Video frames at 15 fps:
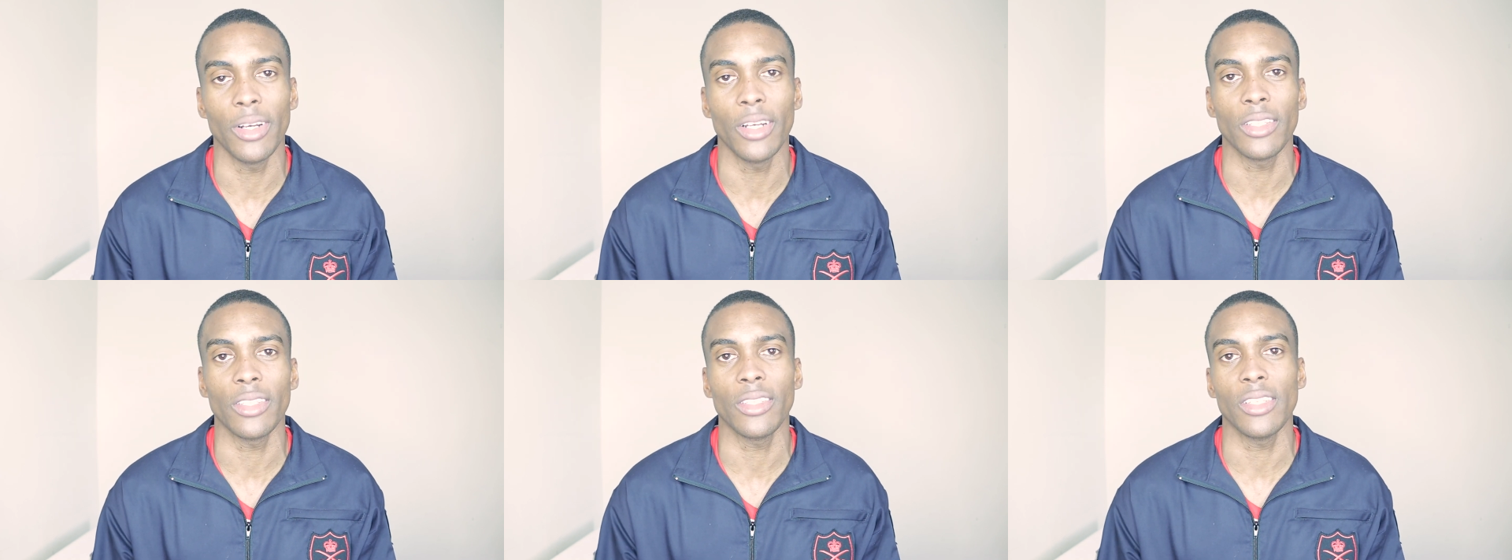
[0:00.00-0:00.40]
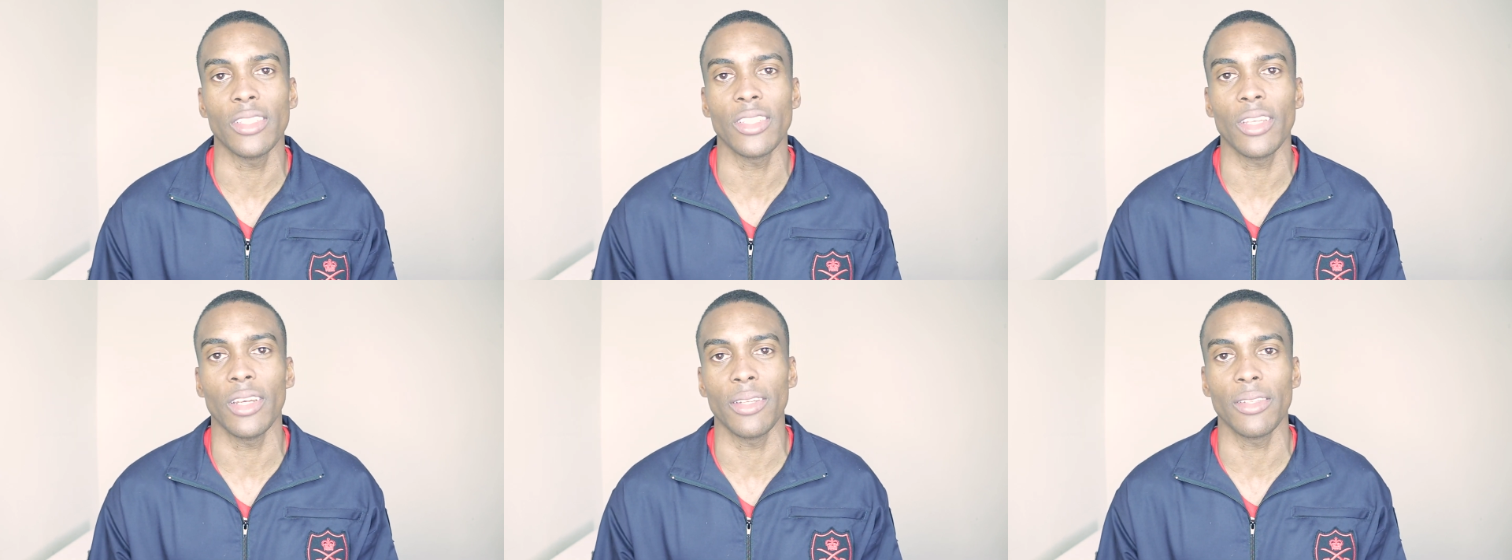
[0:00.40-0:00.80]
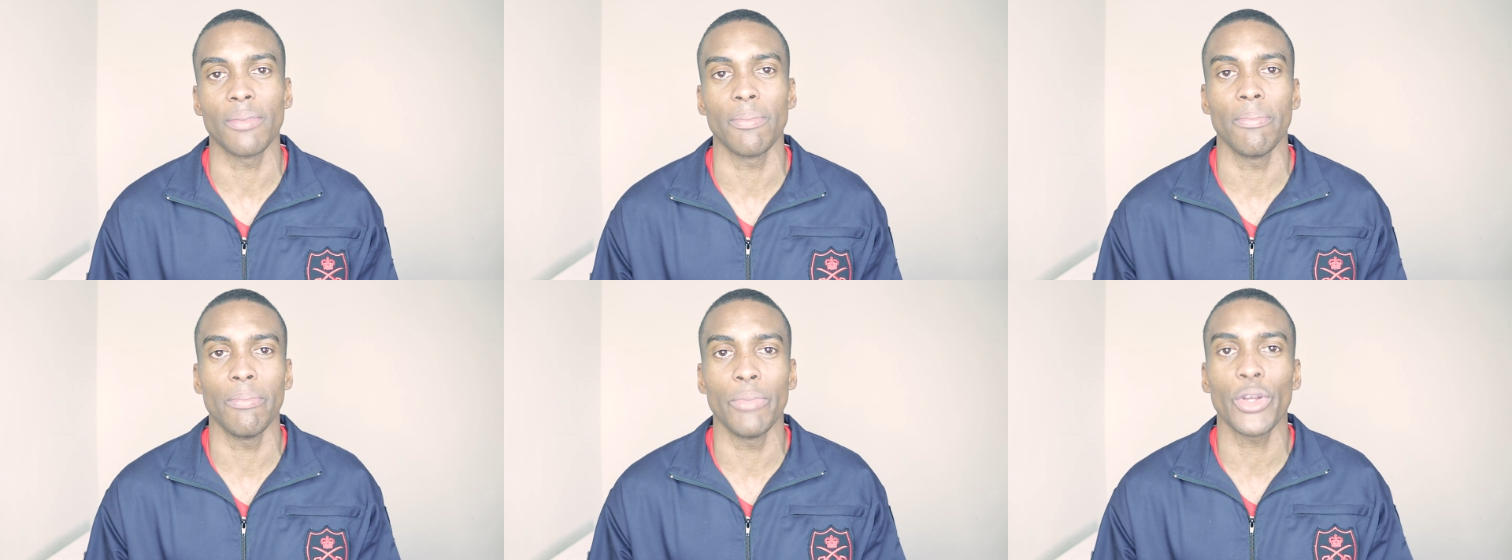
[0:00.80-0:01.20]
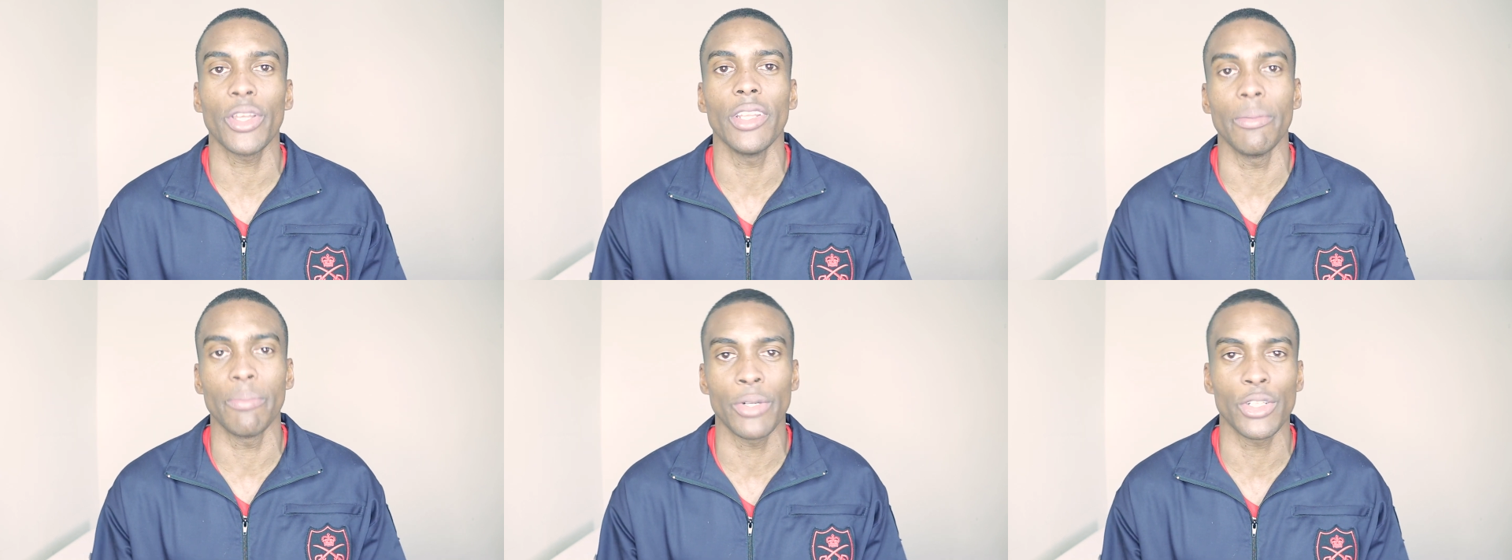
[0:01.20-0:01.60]
but it's a
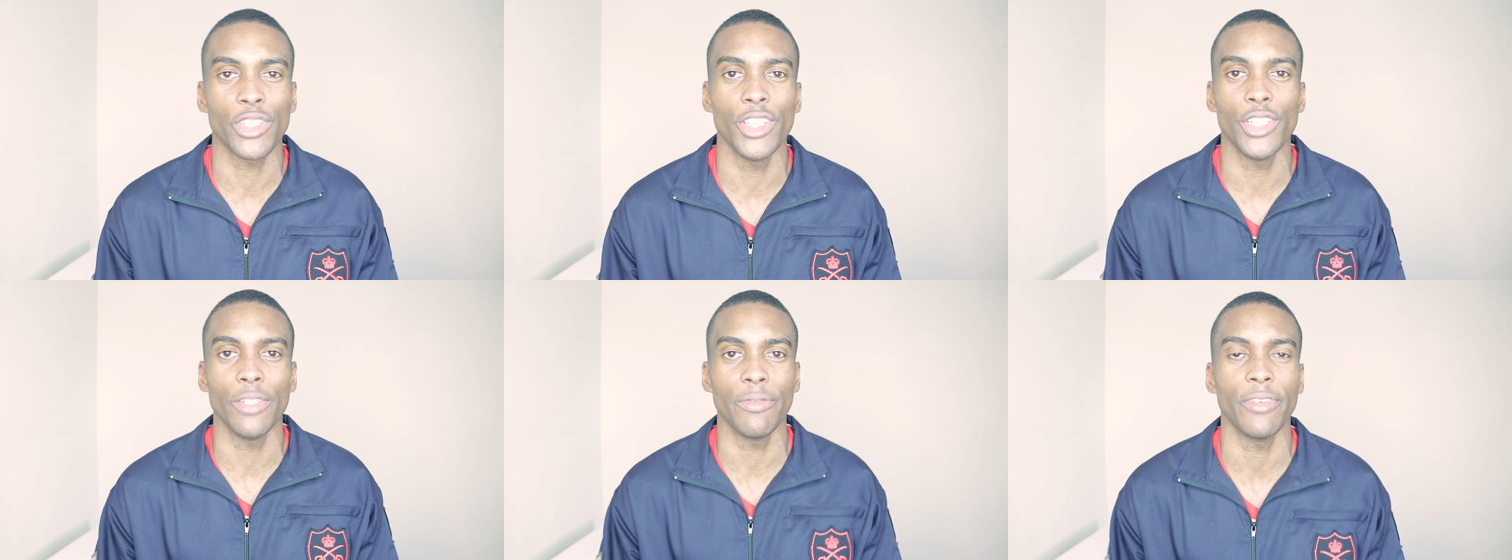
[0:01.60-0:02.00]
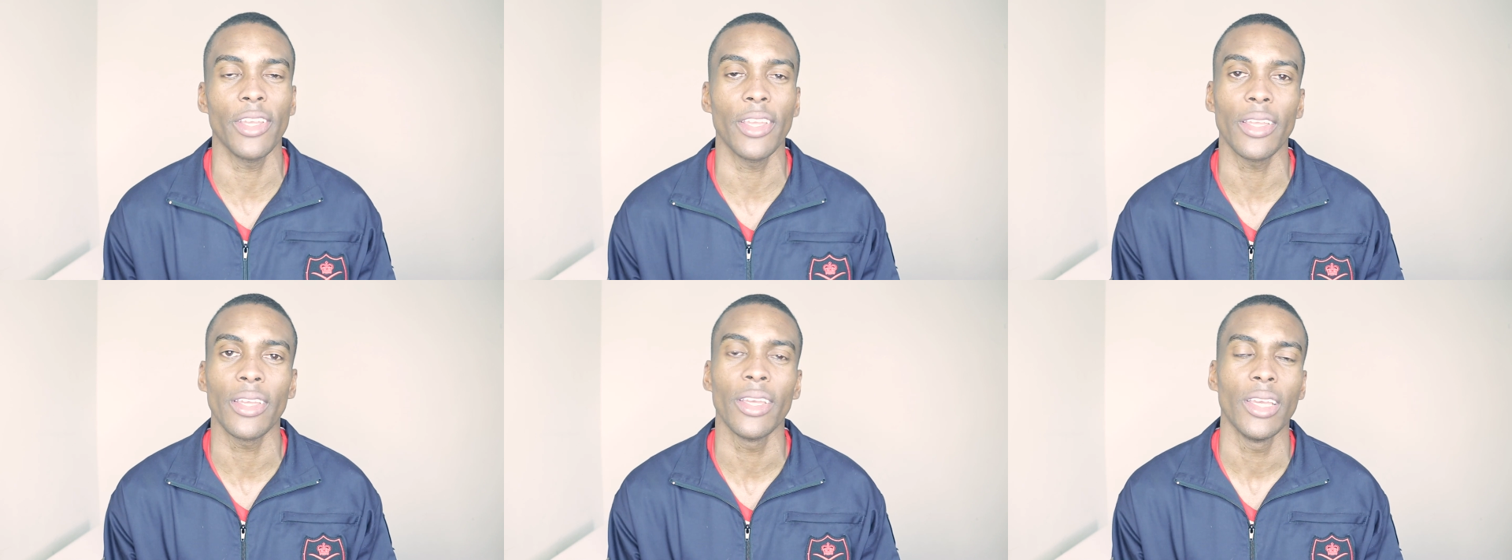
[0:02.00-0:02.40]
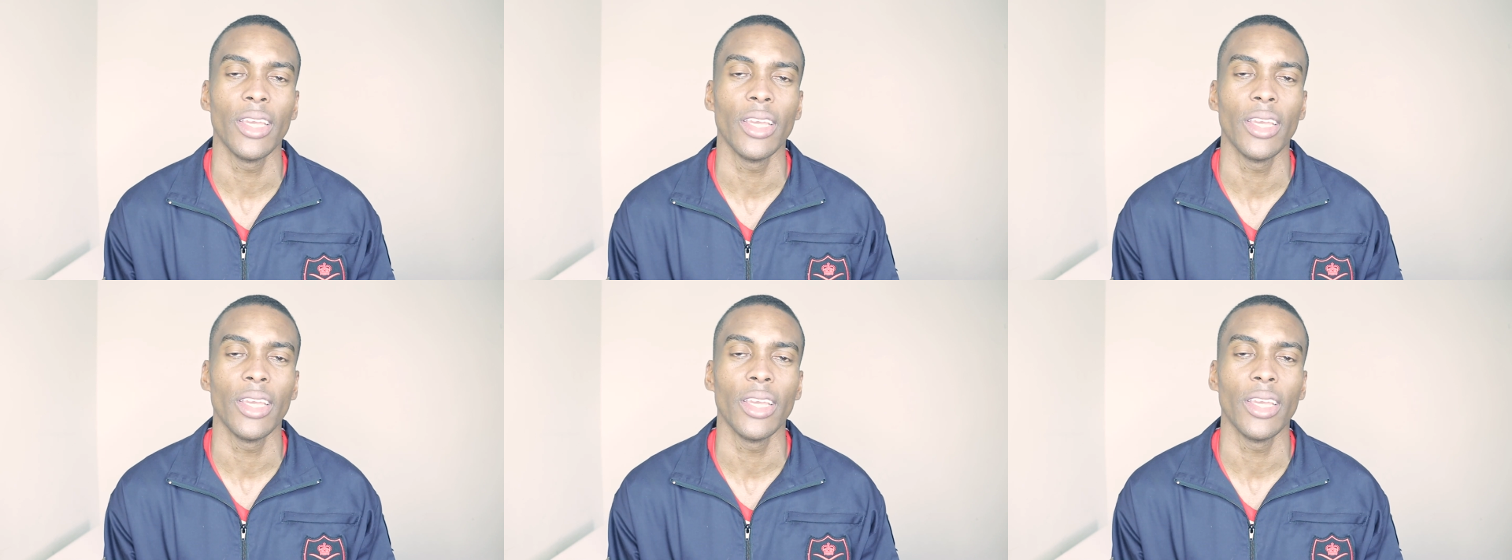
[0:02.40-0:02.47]
booking in procedure thing.